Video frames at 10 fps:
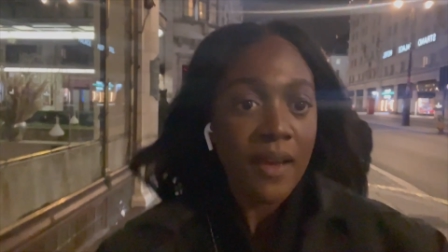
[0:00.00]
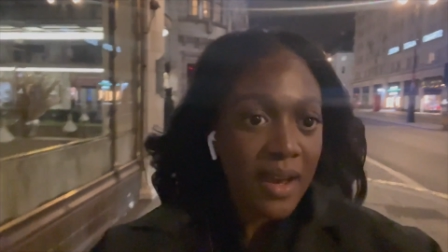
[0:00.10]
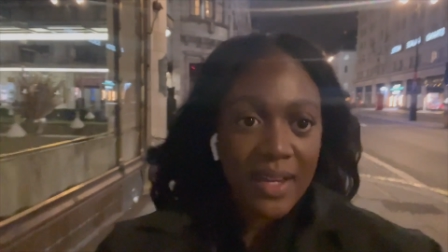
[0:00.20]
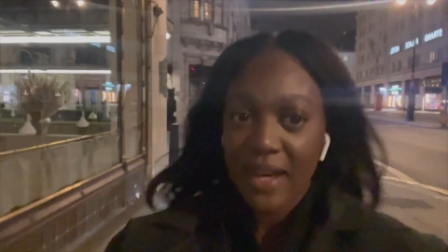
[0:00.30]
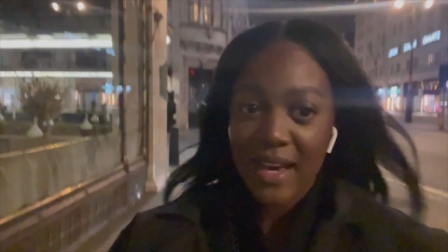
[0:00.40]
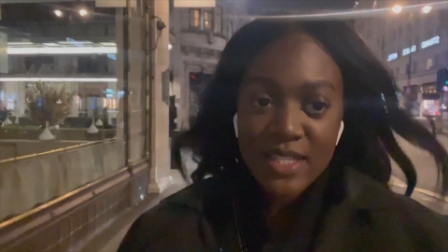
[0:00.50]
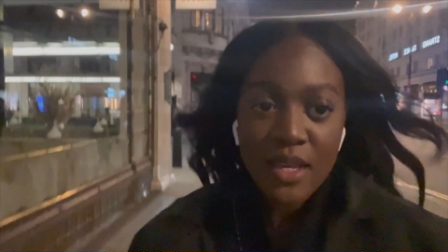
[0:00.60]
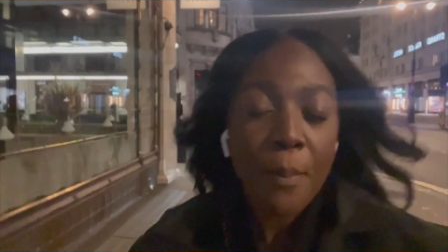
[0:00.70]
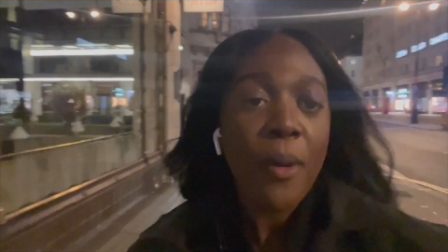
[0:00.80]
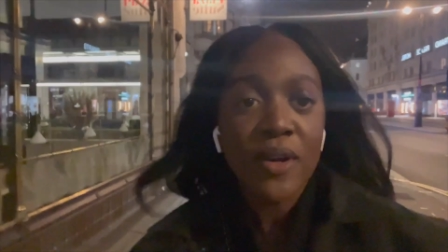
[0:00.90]
hi guys
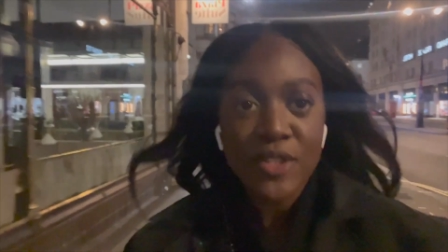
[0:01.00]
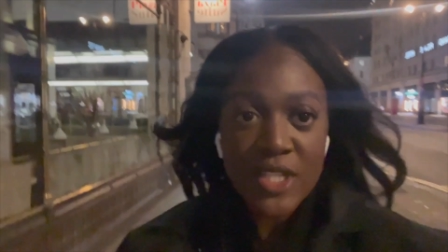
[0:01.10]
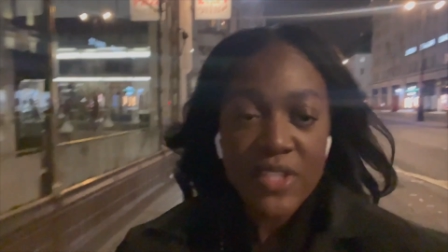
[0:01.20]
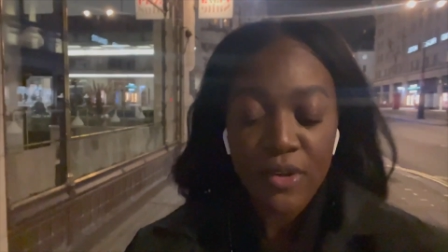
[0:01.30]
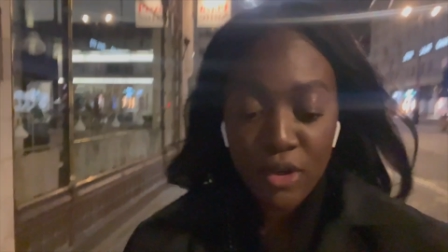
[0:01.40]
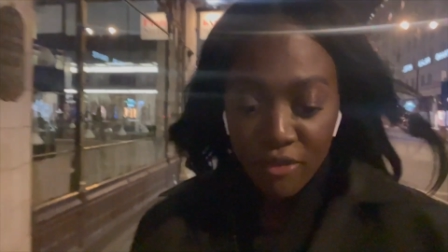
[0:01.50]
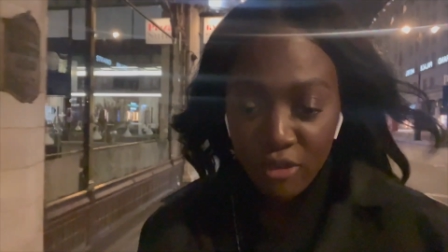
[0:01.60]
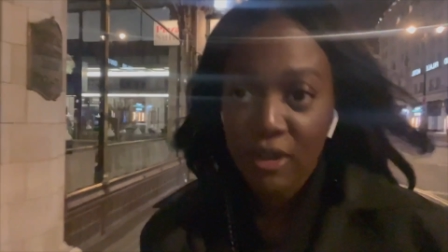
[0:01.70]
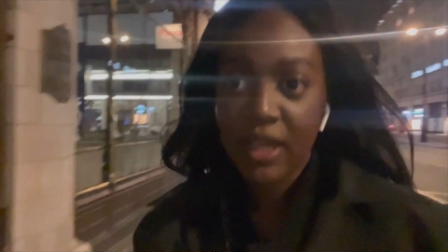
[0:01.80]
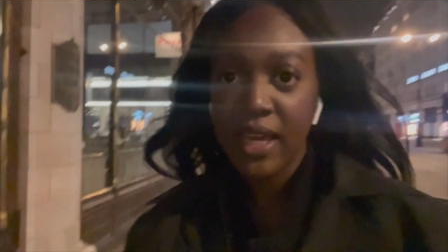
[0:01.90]
apologies for not
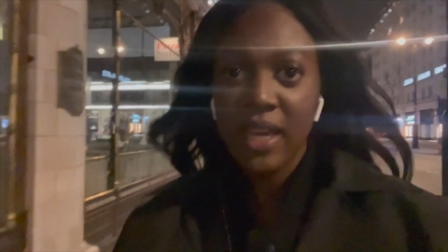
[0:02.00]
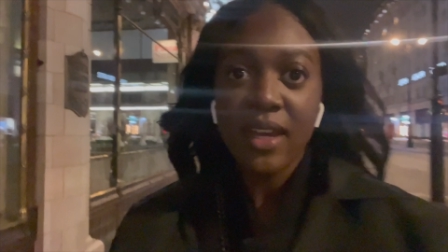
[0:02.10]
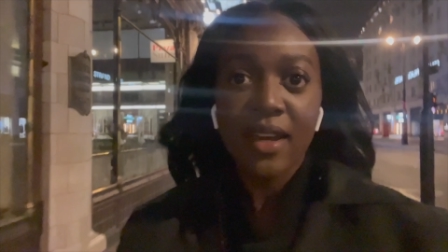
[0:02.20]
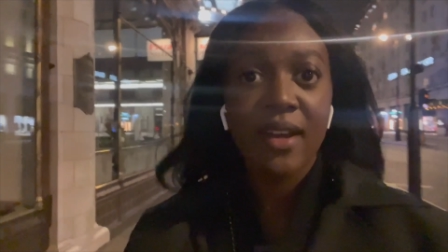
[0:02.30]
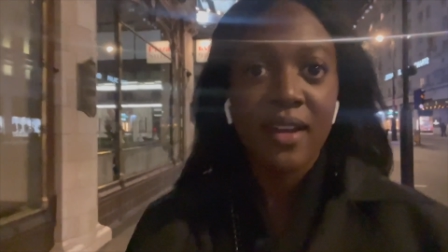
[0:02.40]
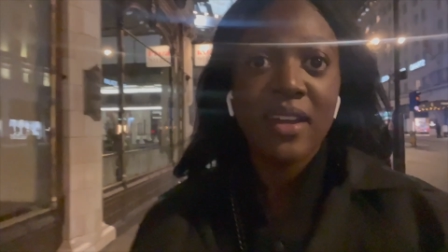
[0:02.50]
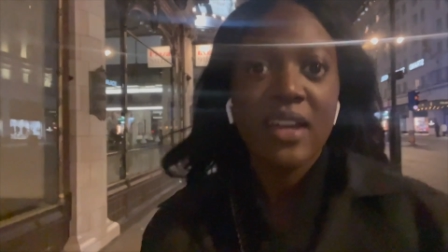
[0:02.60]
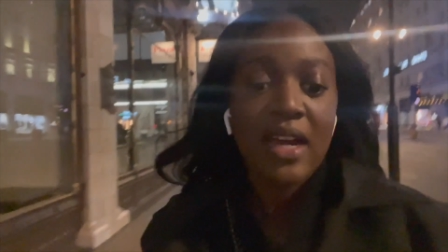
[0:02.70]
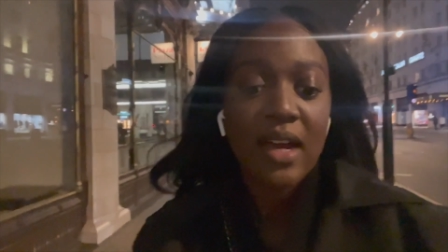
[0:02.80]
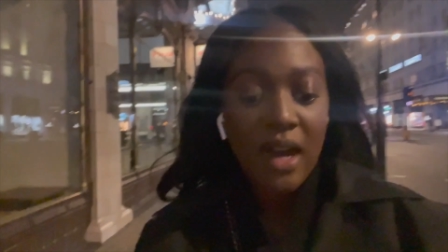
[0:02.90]
vlogging
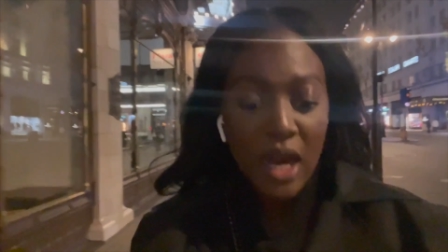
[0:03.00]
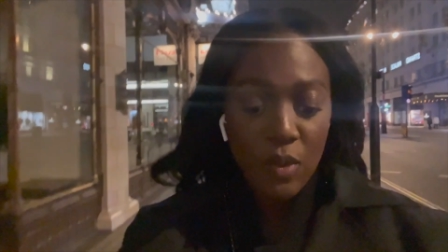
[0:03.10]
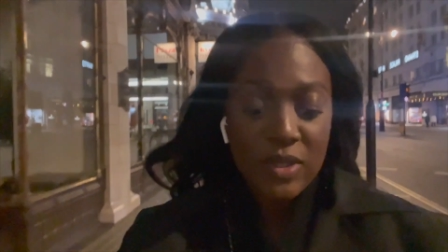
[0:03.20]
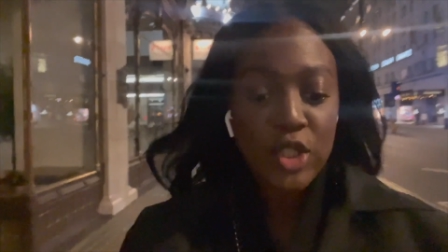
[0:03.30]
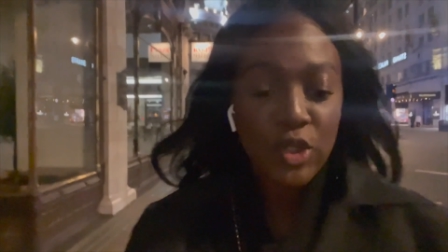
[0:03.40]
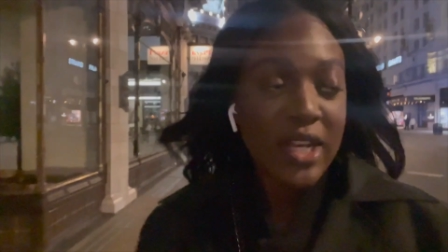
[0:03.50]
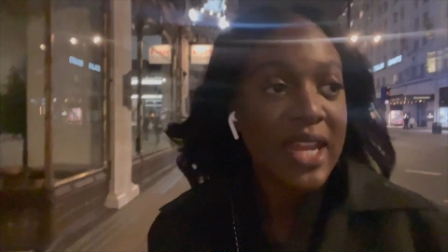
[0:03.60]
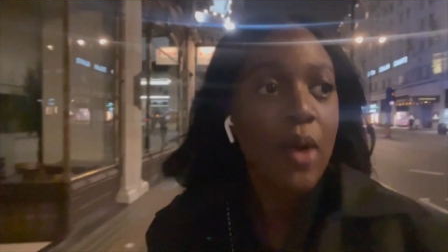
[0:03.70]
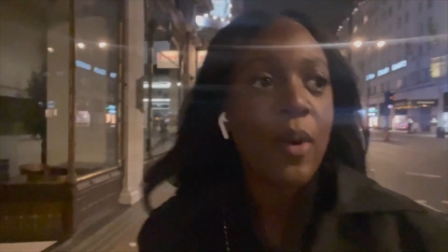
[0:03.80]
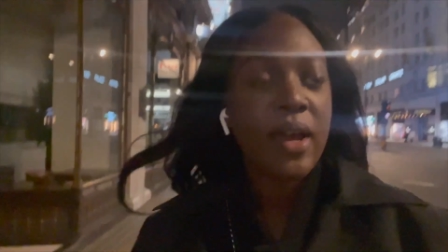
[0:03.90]
i was literally
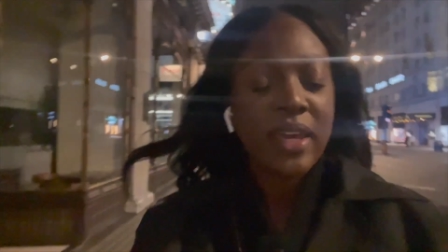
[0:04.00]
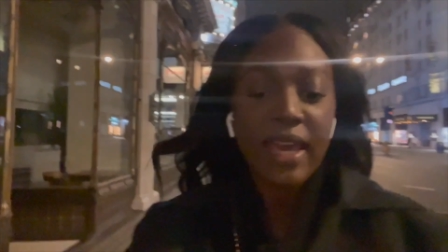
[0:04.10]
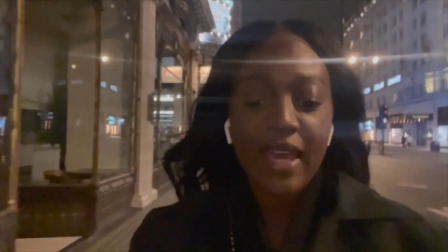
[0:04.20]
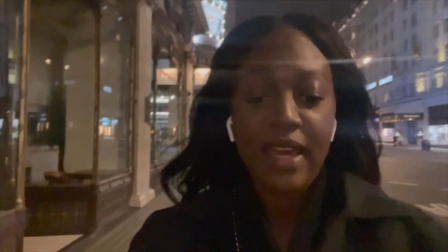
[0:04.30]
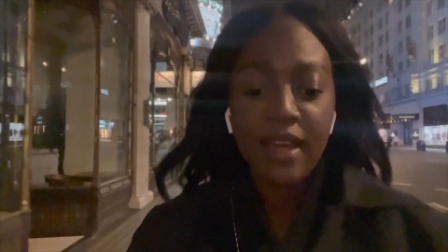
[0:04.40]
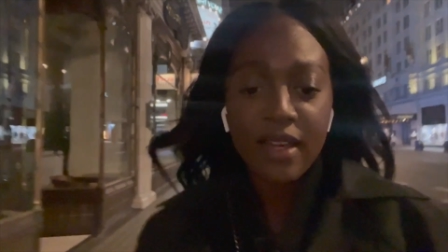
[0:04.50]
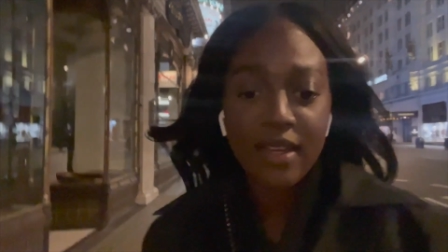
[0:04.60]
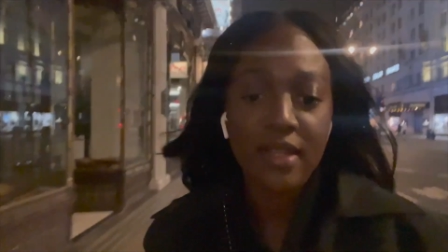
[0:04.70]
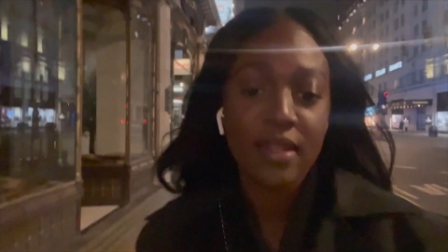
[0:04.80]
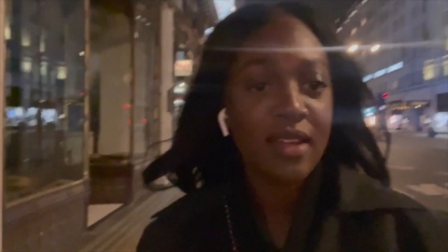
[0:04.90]
networking
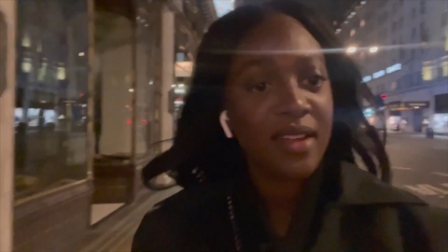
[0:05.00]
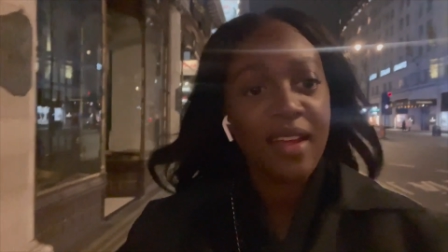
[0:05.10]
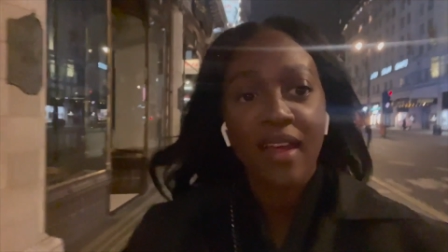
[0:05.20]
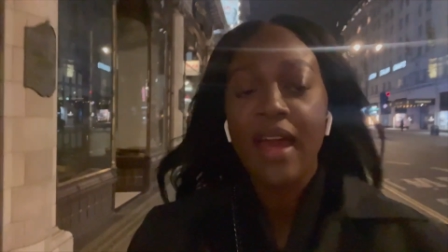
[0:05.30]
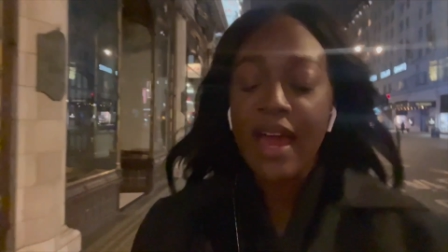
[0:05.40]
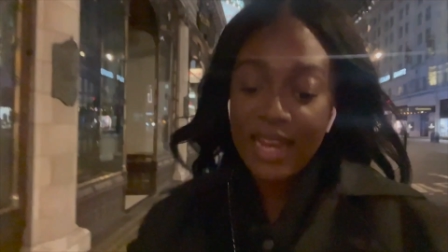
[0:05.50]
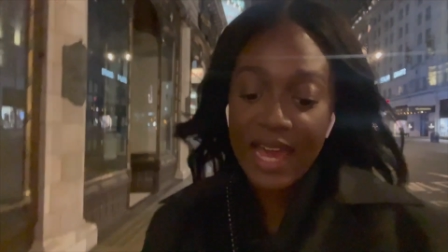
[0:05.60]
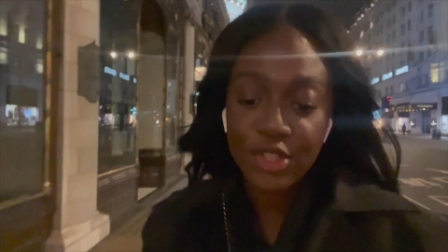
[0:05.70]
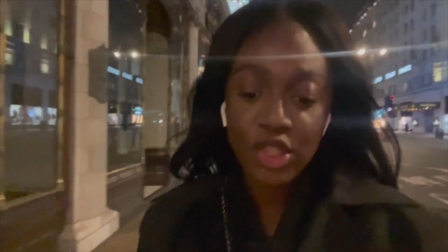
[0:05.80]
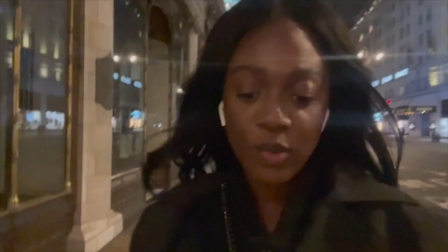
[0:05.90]
and it
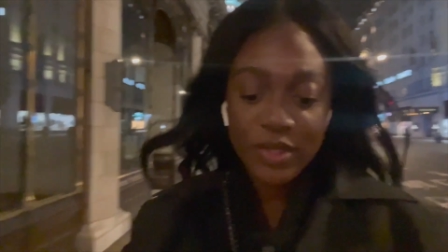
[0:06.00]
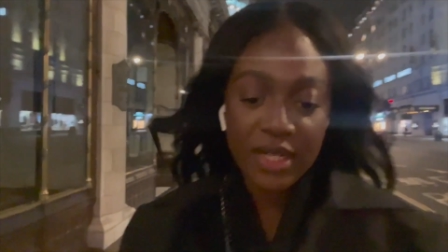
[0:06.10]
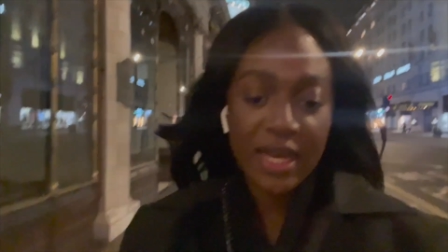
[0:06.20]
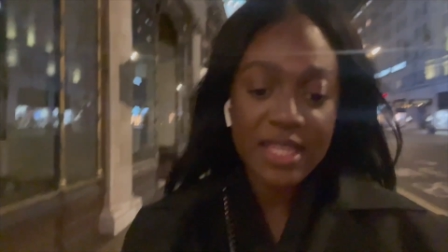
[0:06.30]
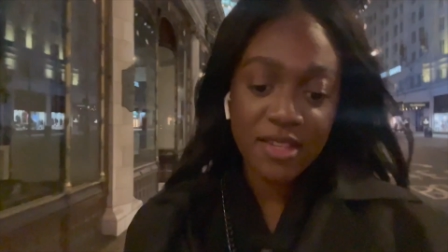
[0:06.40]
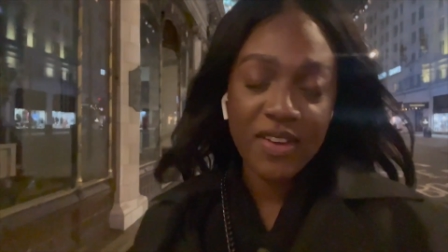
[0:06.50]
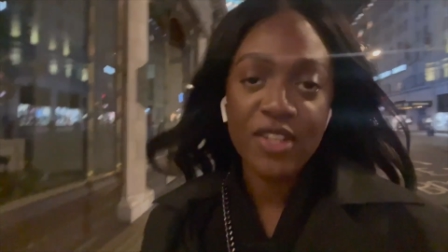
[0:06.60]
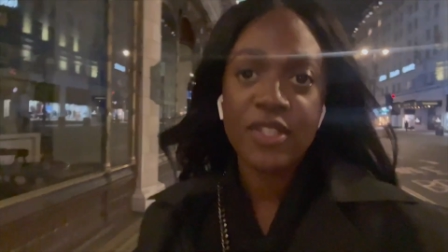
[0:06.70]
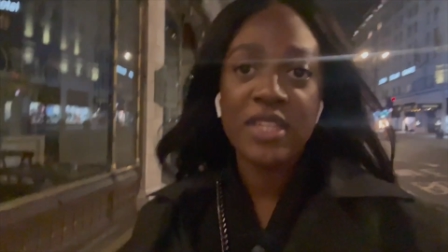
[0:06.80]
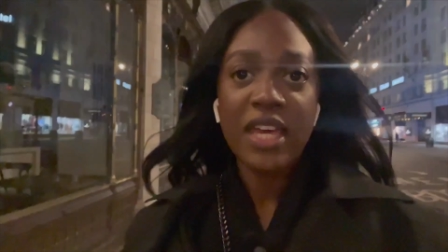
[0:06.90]
actually was a nice event
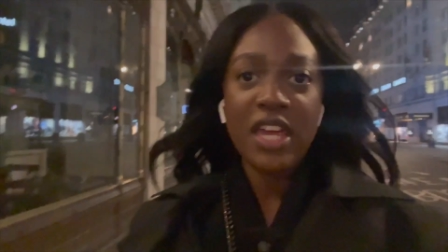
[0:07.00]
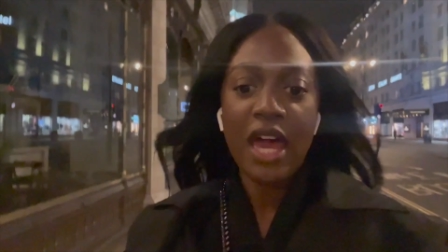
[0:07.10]
just to hear